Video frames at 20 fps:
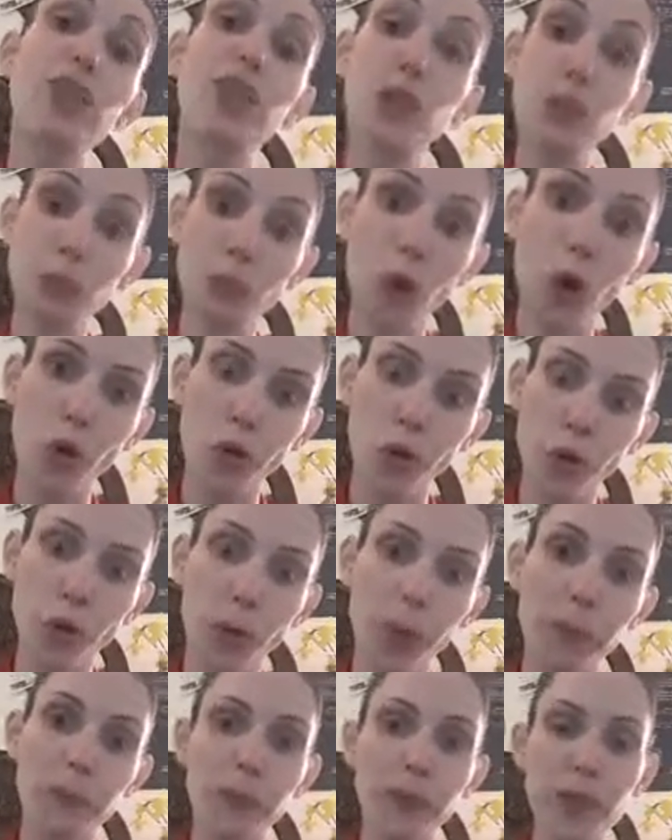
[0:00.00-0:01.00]

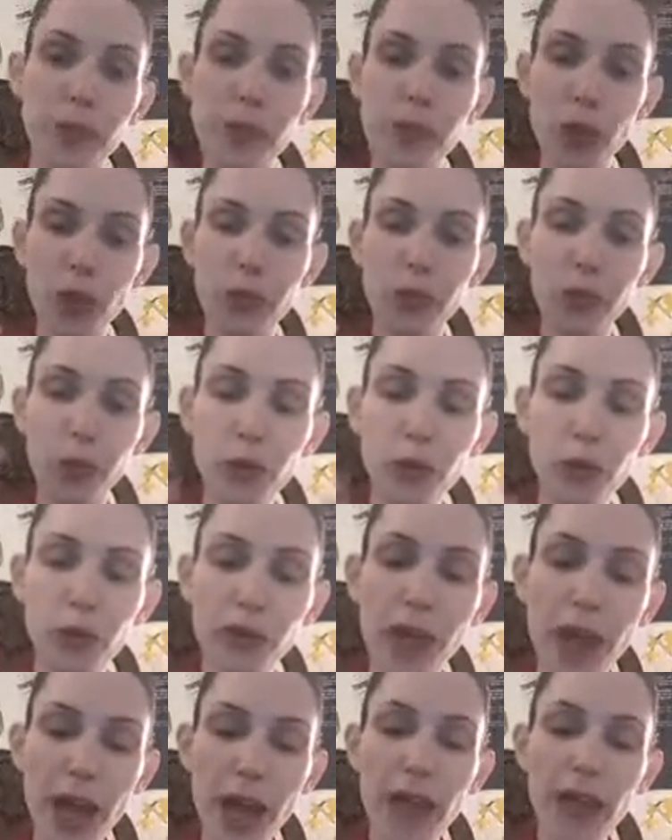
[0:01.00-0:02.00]
tomorrow. So for
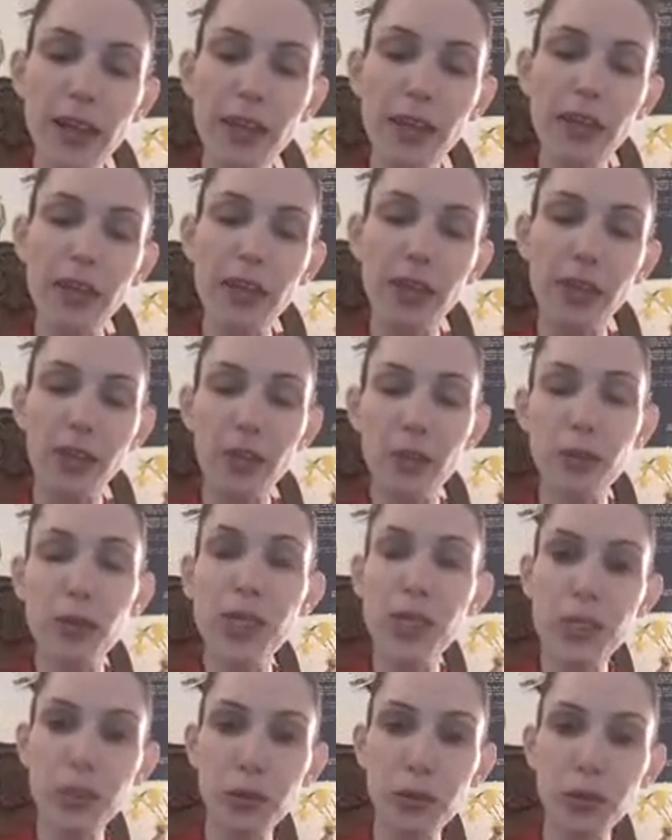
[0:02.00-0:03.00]
today, 3
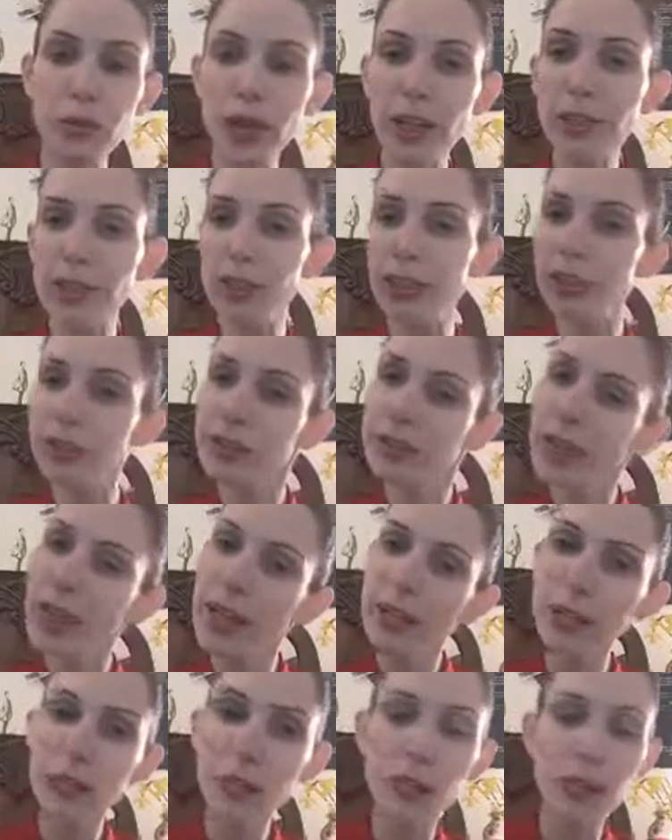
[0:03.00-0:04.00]
inspiration,
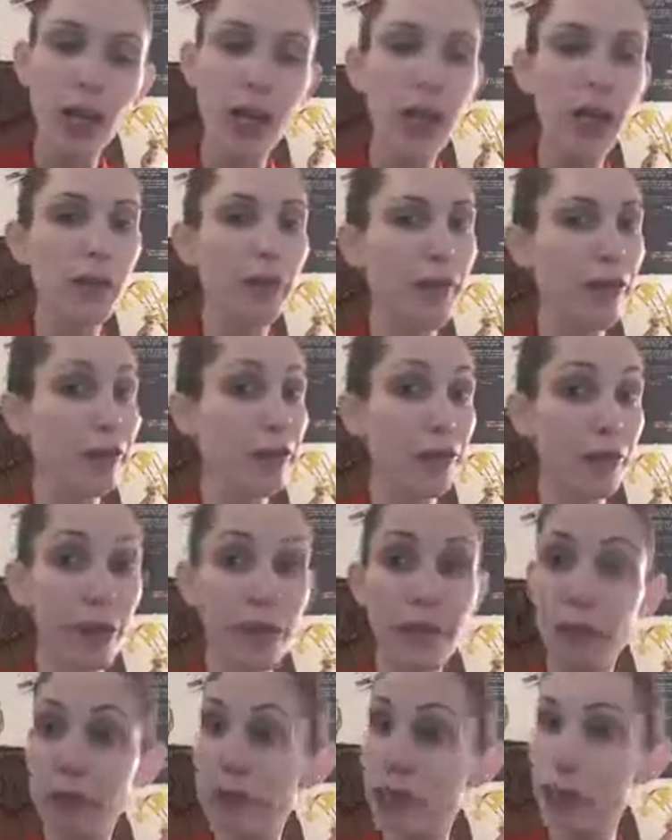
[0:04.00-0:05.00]
take your time.
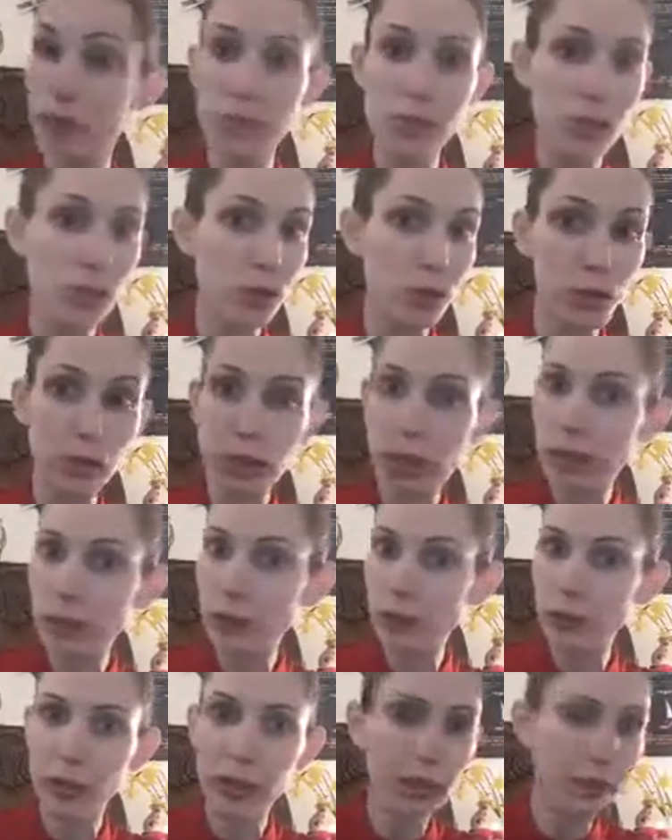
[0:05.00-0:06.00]
If it comes to you
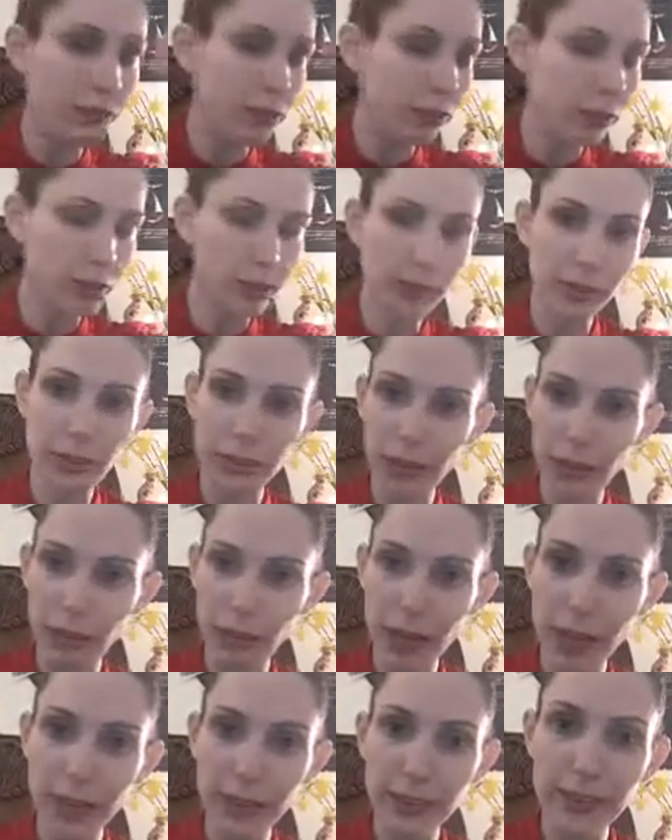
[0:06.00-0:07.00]
naturally,
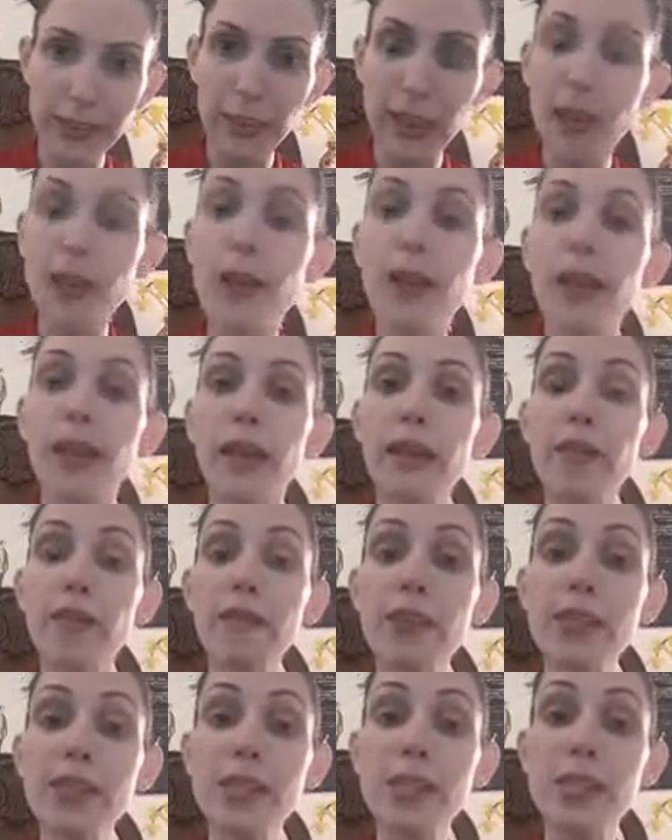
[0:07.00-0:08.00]
great. If
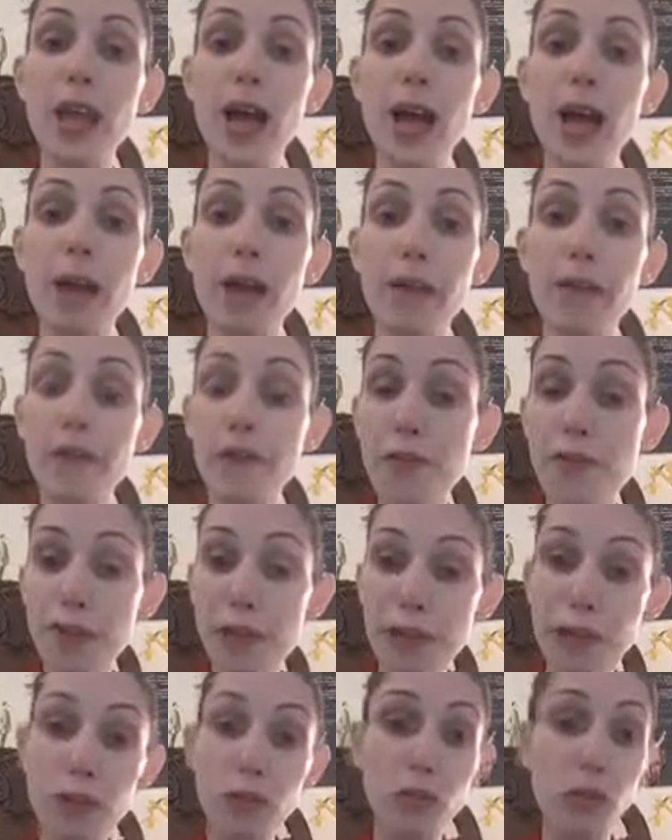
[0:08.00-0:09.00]
you
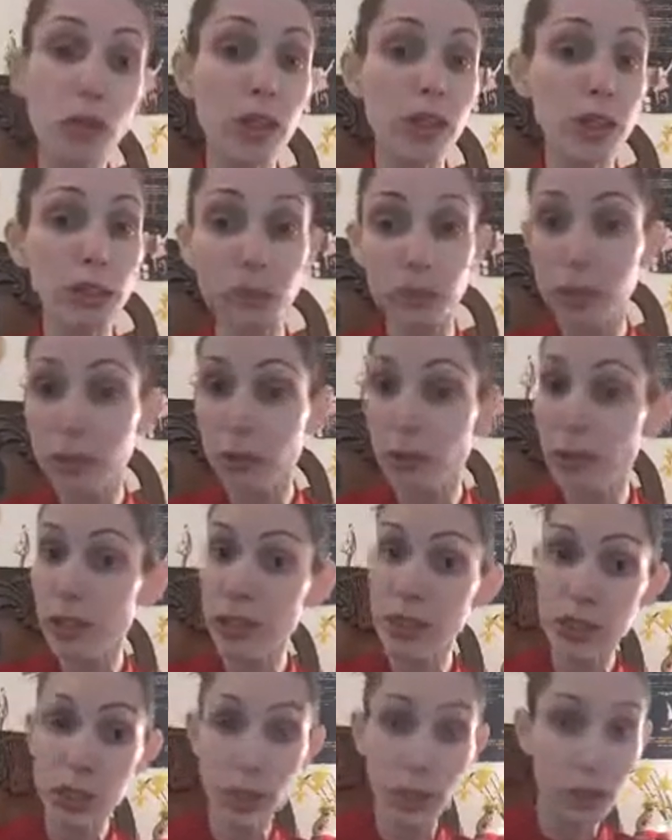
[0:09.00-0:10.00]
need to do a little bit
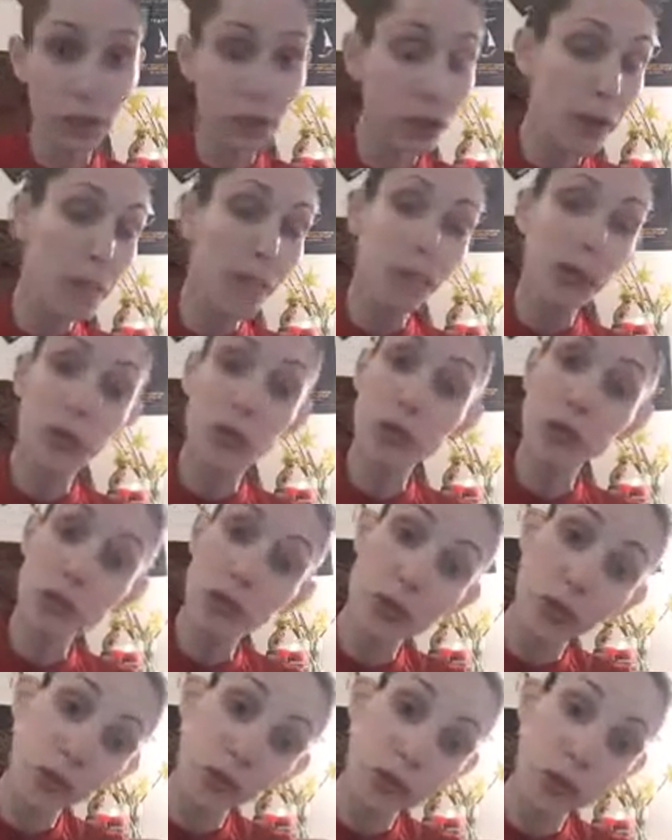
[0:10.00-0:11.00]
research on
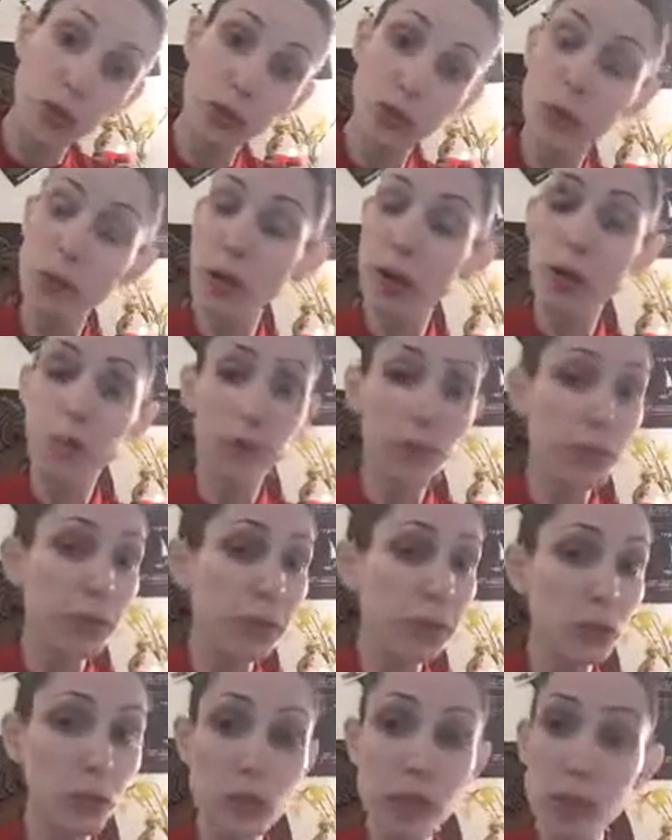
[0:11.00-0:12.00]
YouTube, for
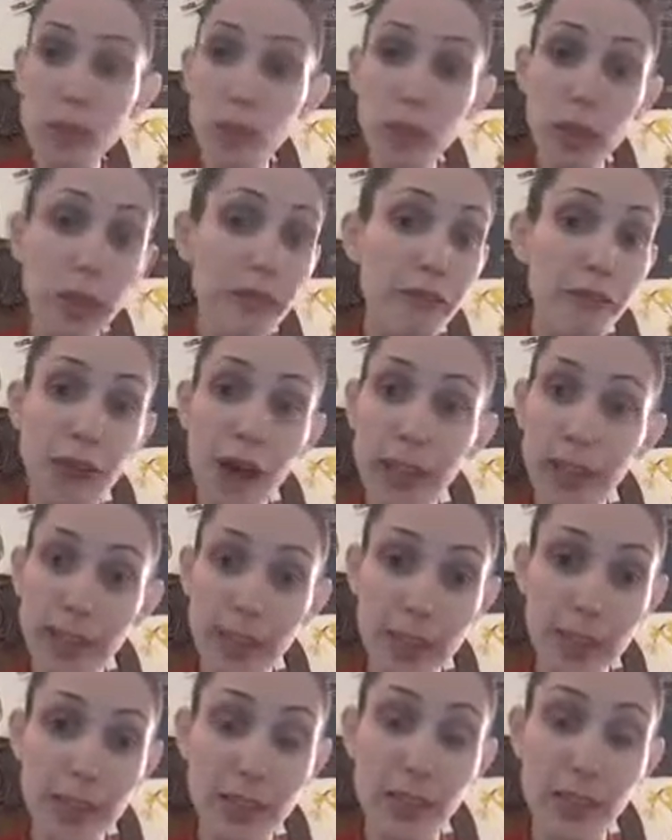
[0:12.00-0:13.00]
me it was really fun
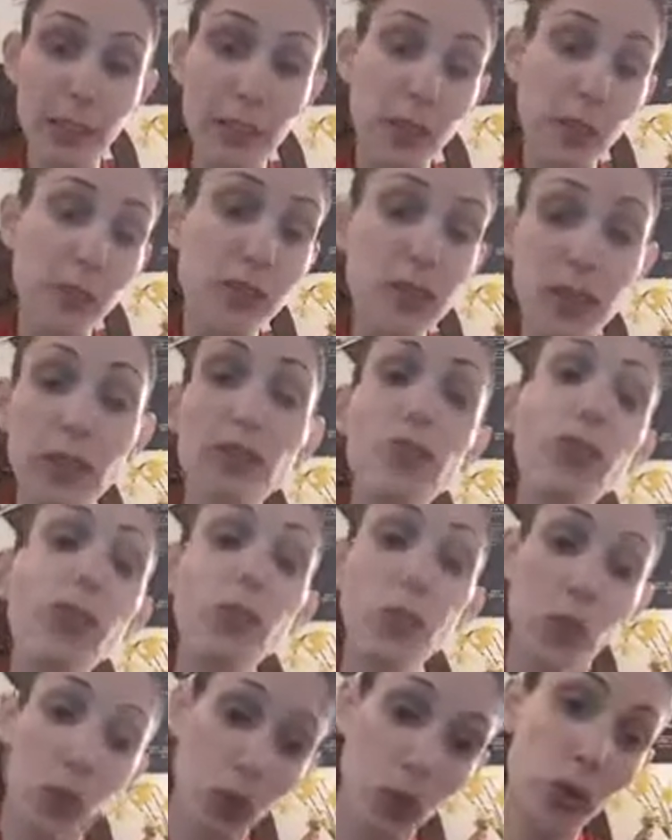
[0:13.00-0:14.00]
yesterday because I
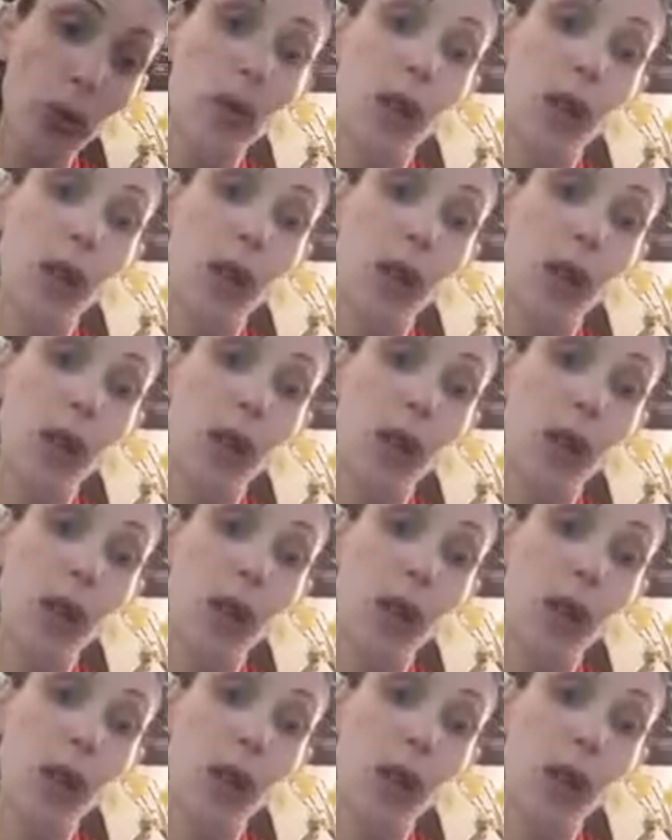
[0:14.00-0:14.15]
knew